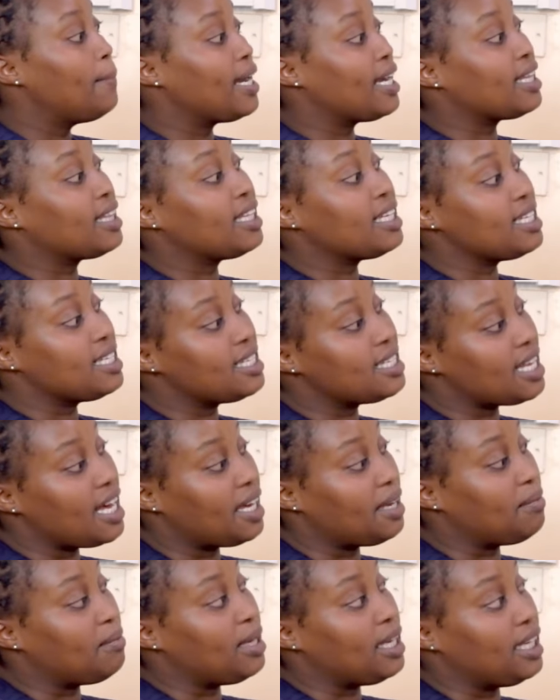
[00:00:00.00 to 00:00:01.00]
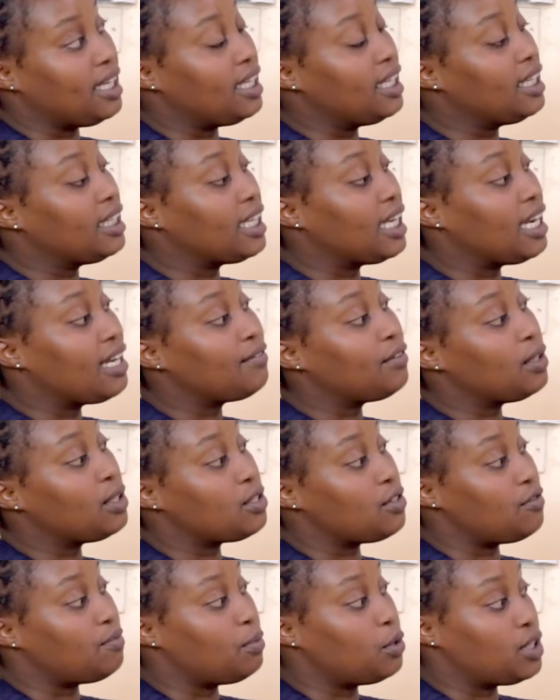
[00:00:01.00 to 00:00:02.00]
By this, I mean the
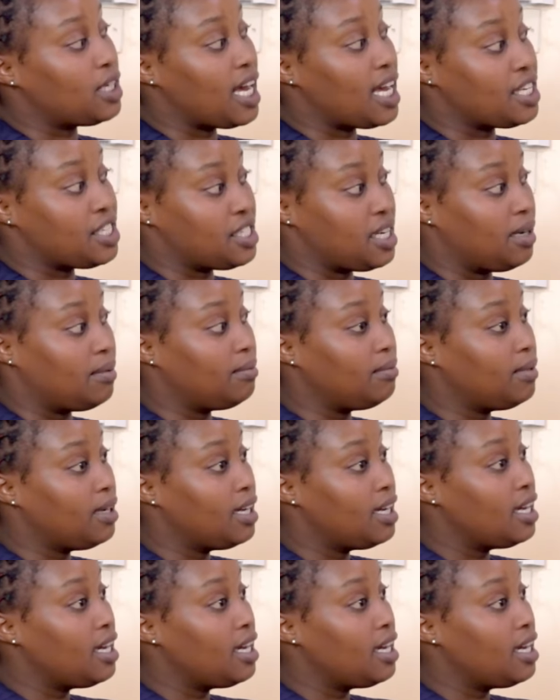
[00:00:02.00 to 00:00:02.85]
levels of potassium